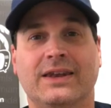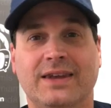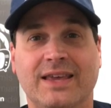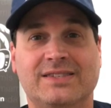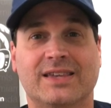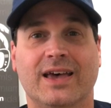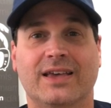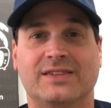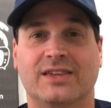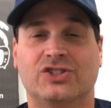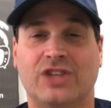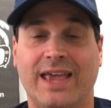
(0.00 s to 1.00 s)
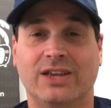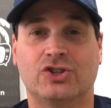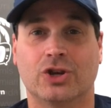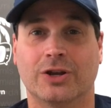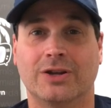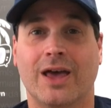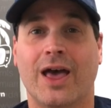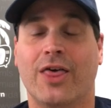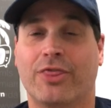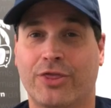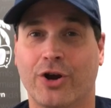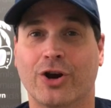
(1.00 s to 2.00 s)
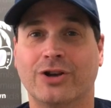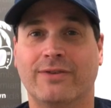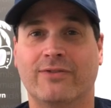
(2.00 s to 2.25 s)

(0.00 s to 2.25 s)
NISA is a sanctioned third